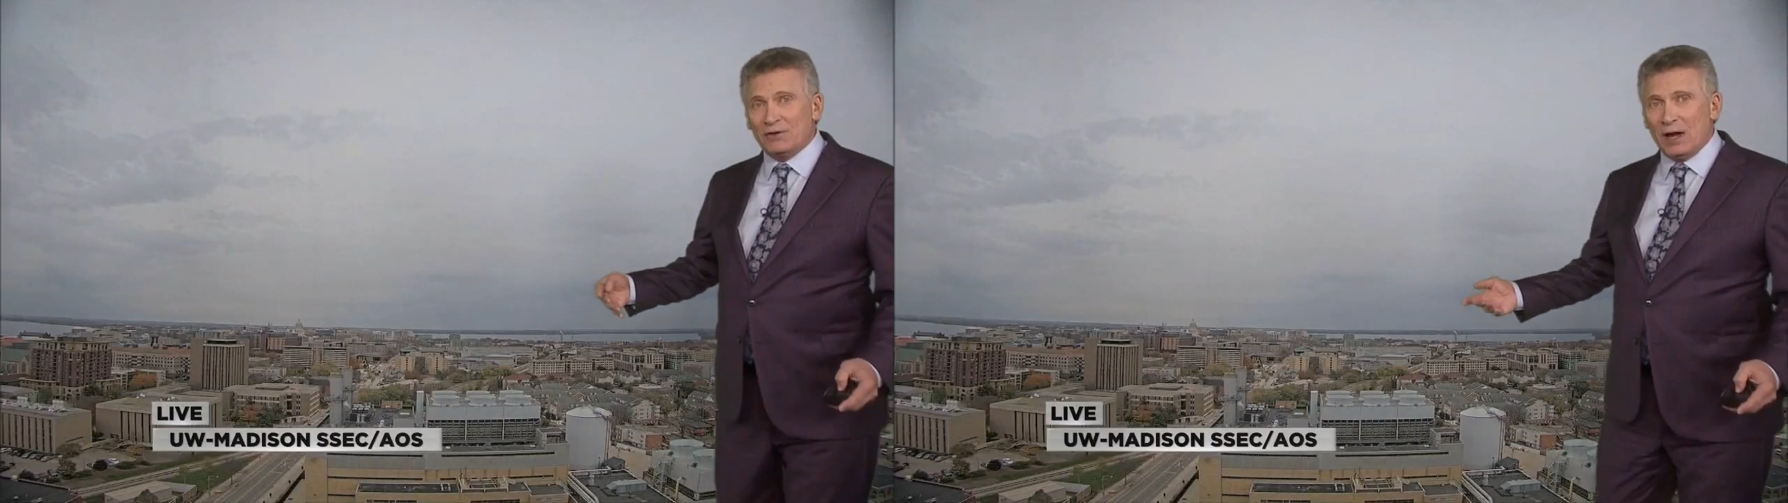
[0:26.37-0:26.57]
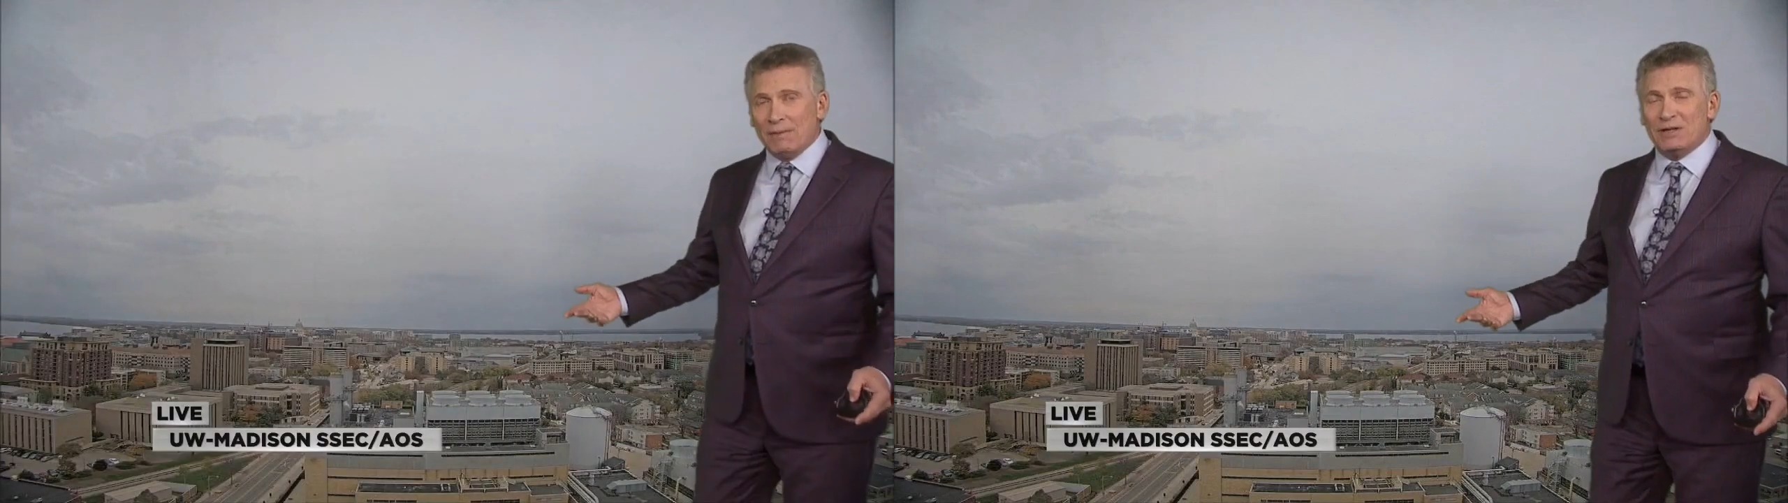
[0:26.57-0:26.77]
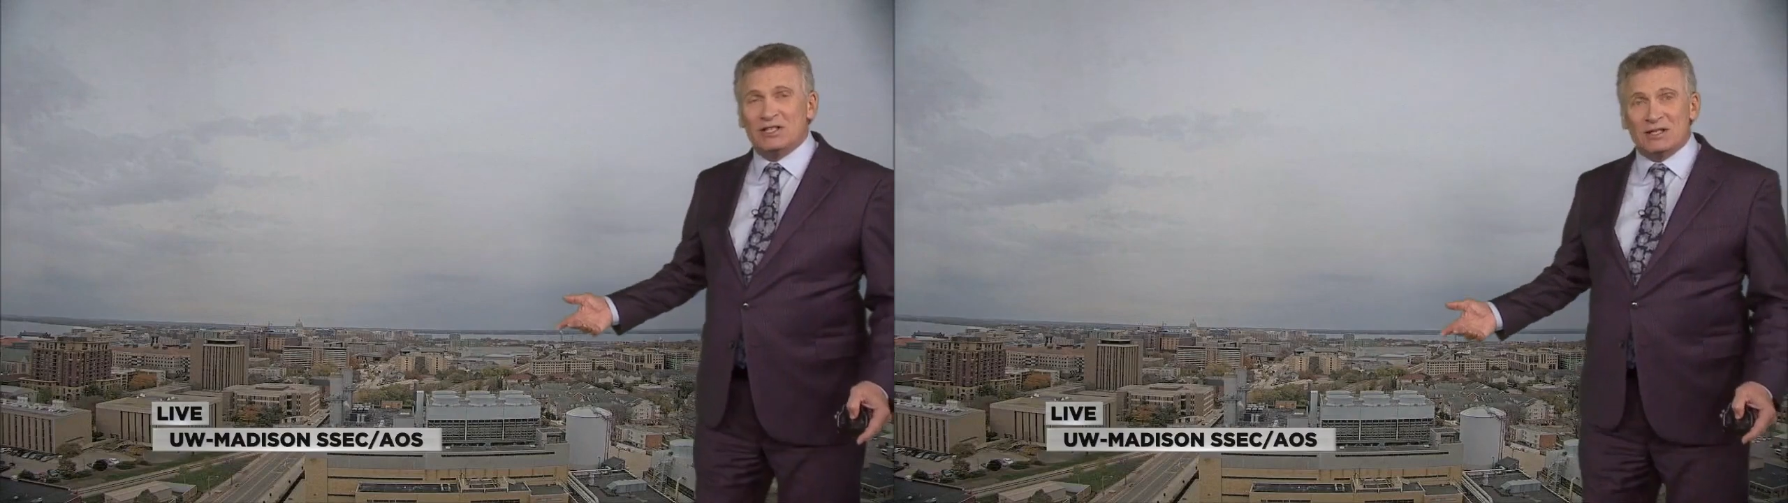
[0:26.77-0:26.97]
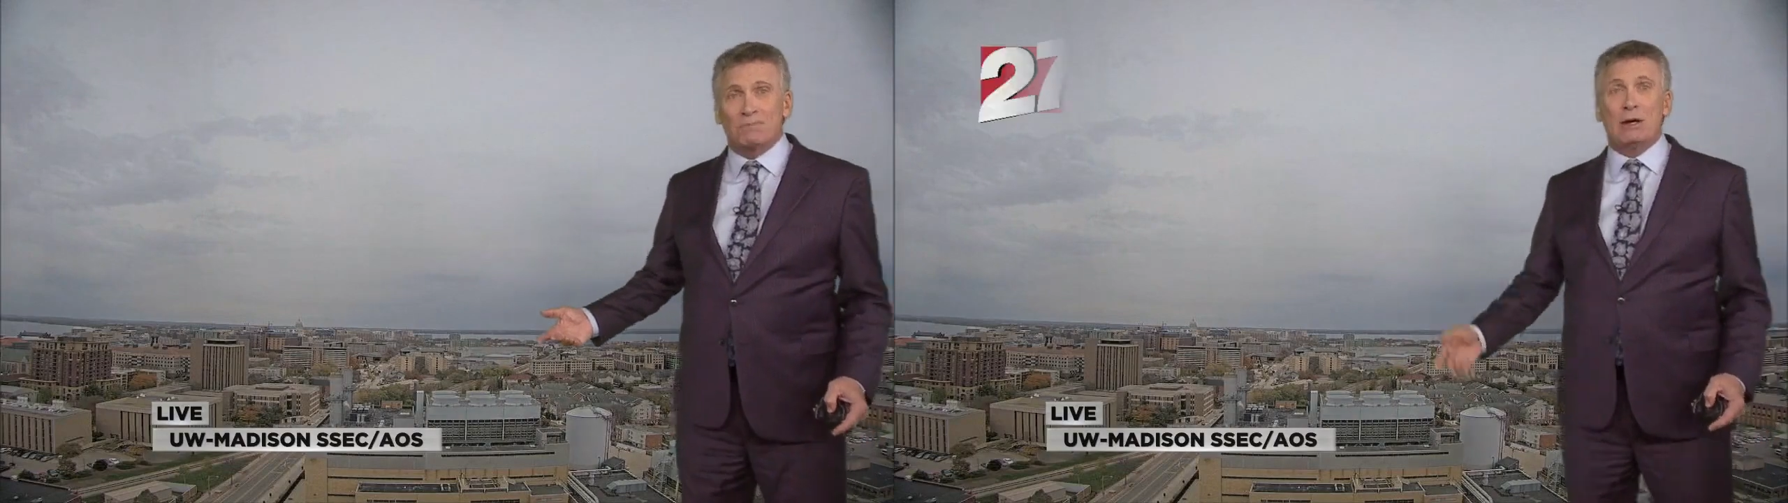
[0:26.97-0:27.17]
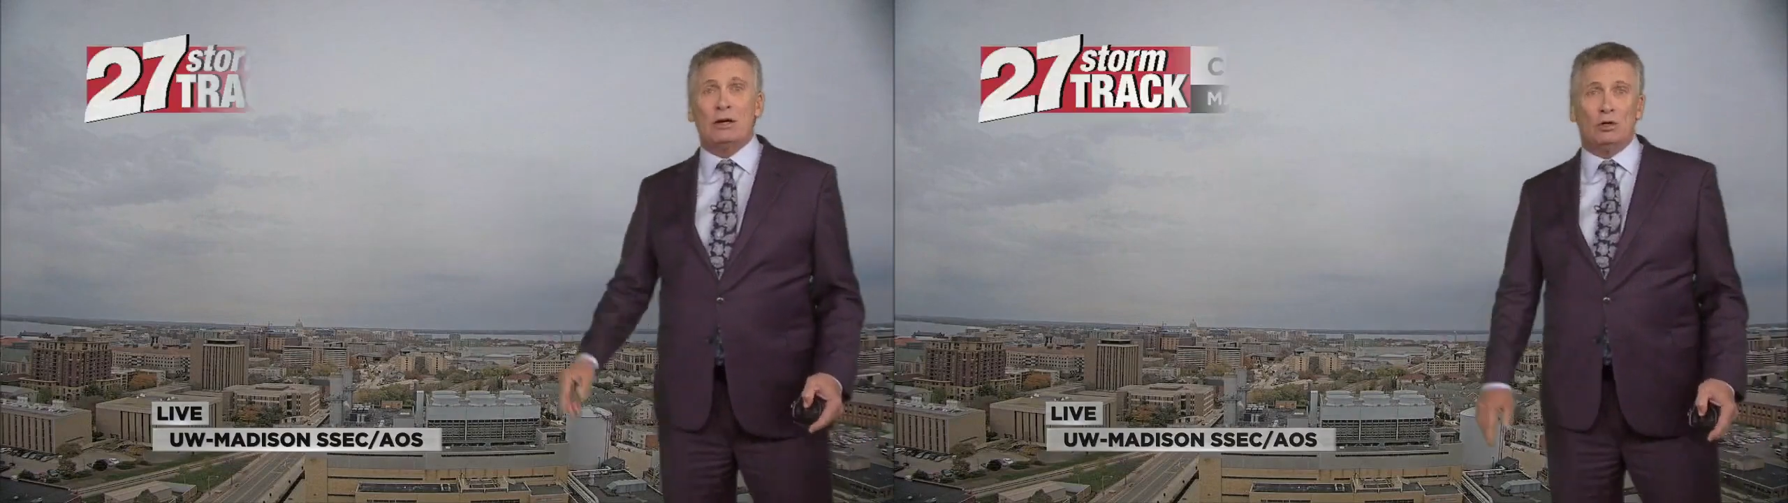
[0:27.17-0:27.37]
There have been
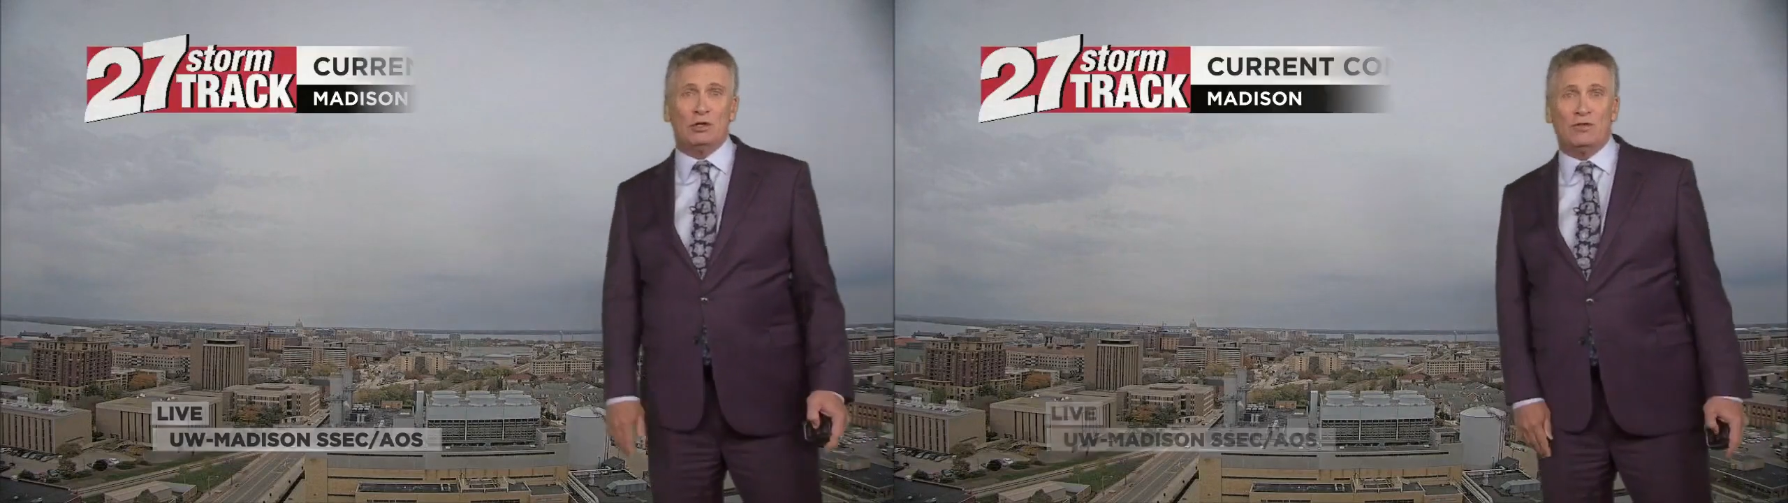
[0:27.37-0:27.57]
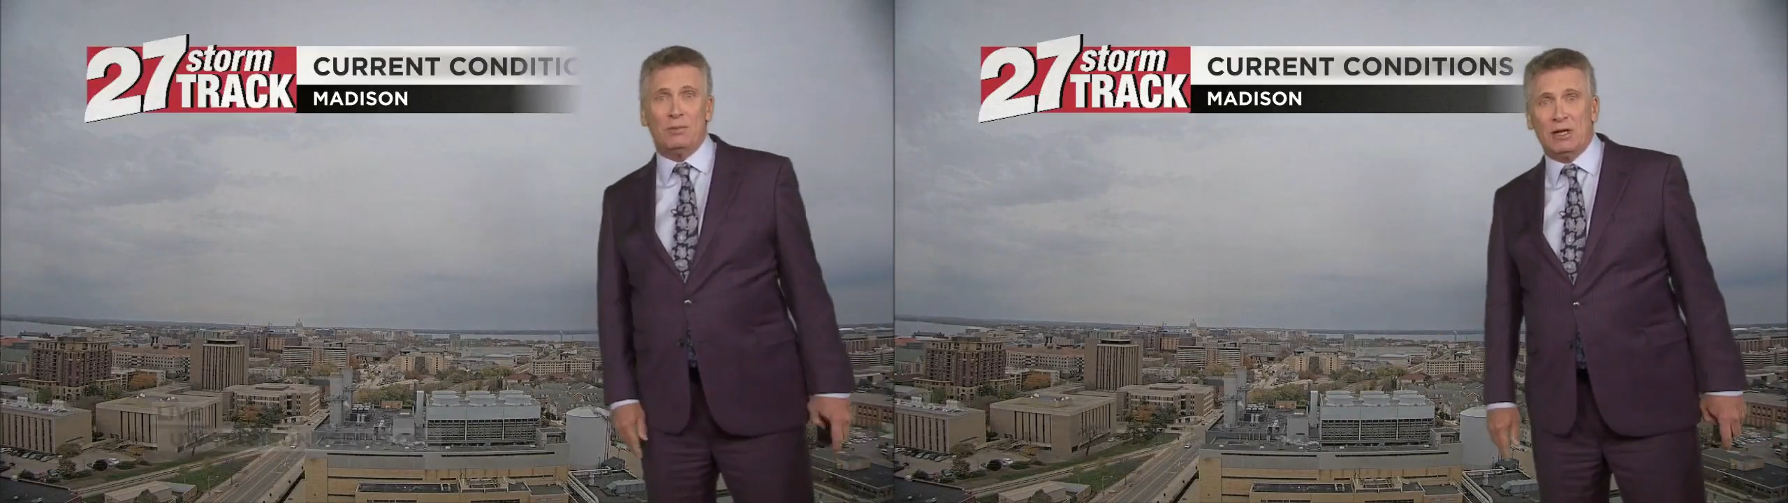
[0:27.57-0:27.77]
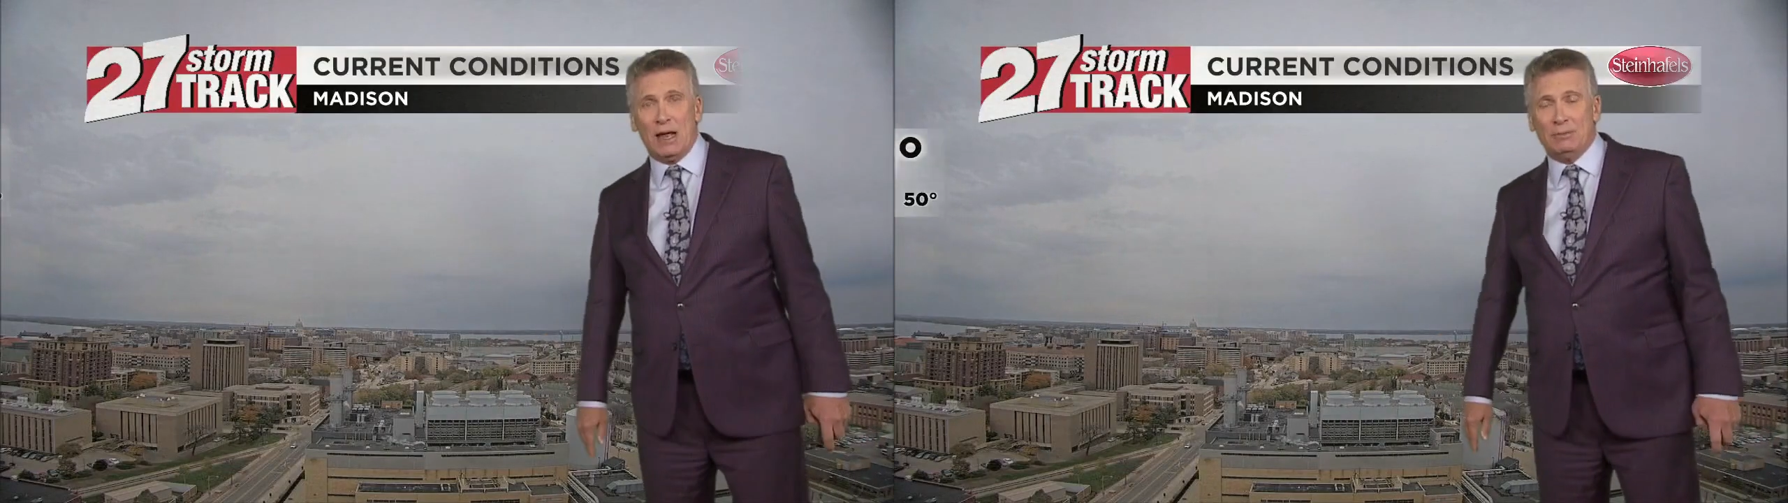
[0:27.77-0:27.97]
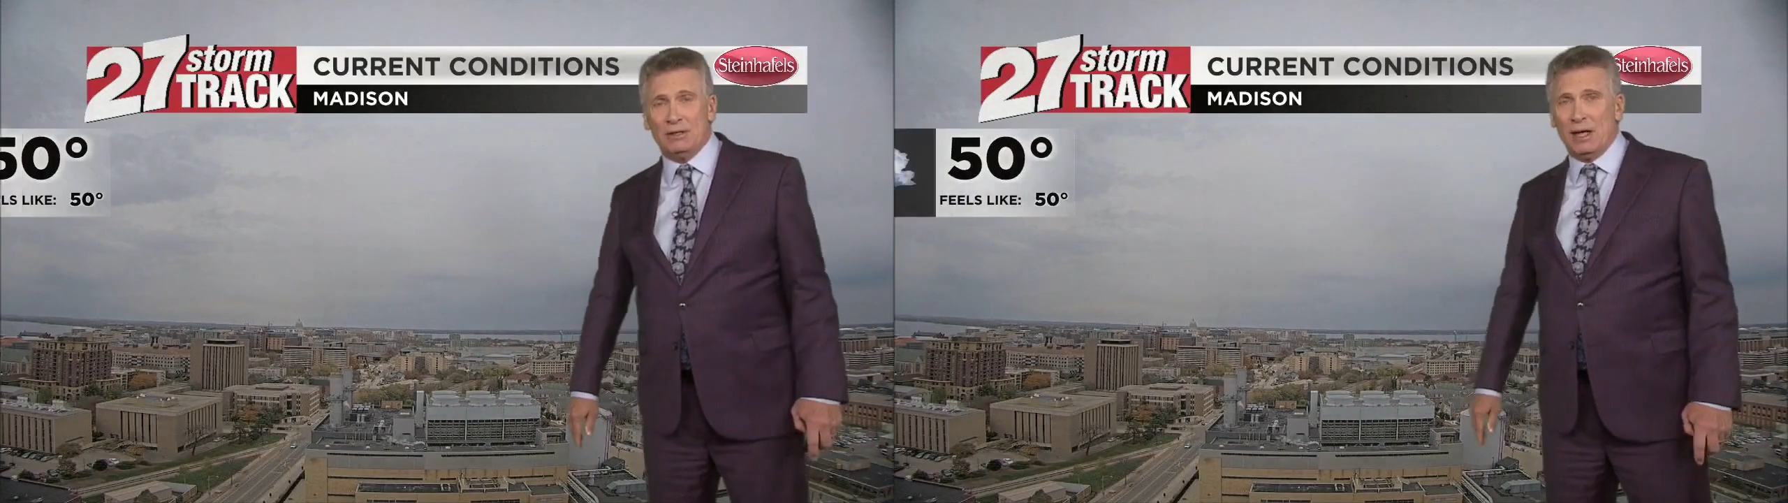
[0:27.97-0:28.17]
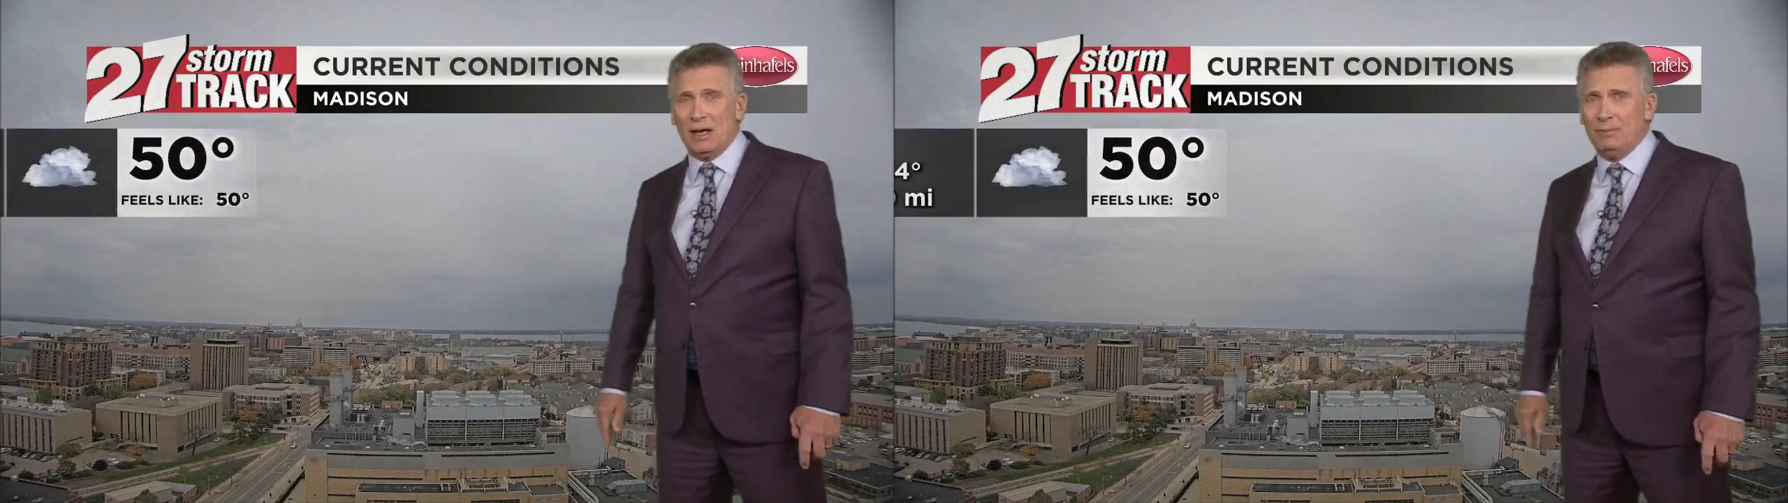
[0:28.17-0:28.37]
sprinkles from time to
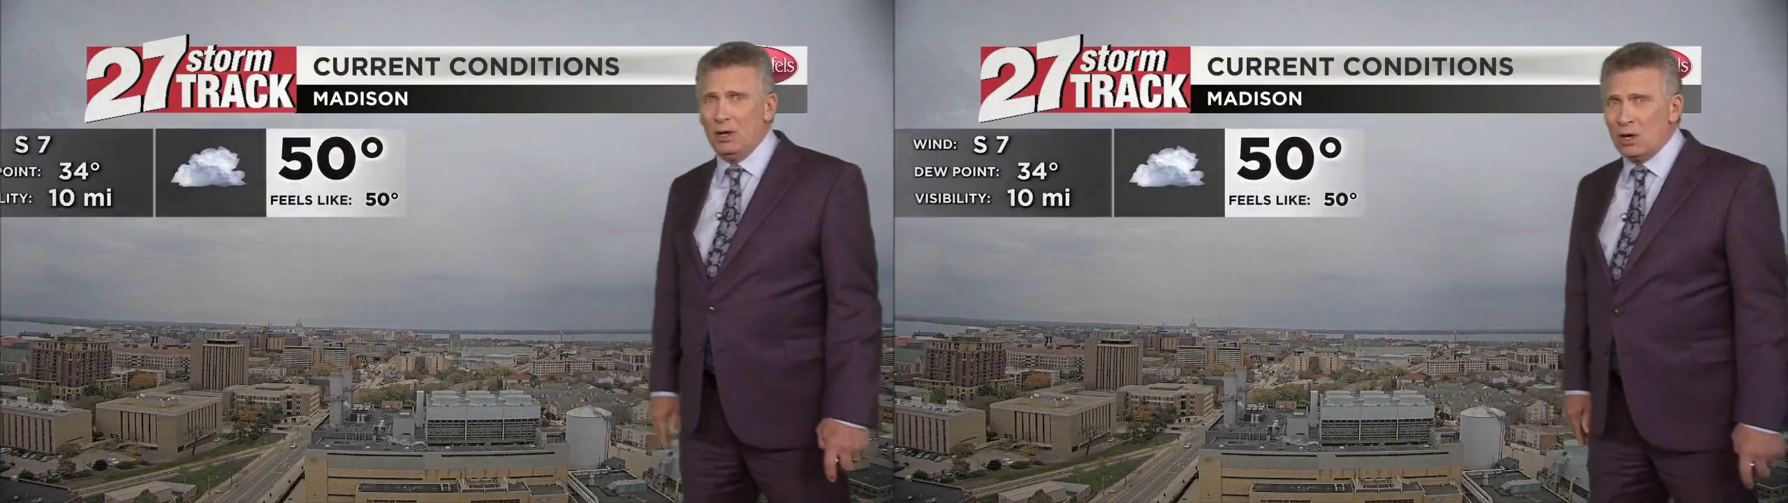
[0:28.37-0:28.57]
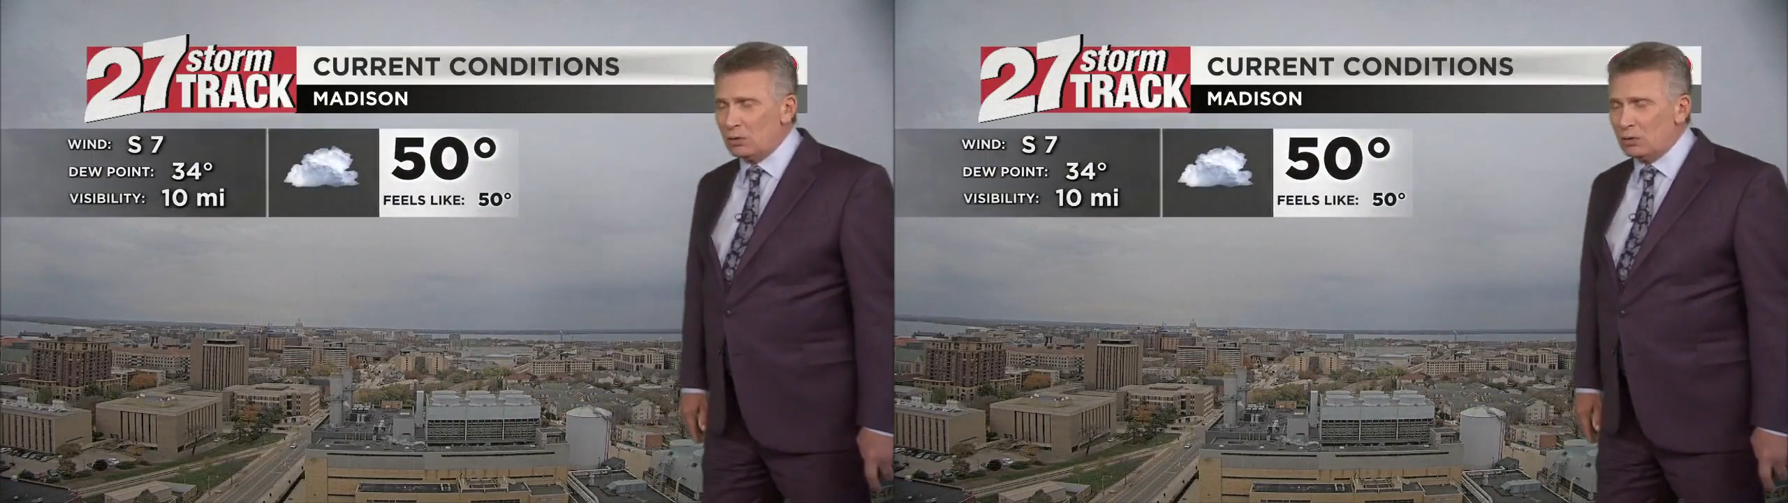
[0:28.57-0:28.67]
time,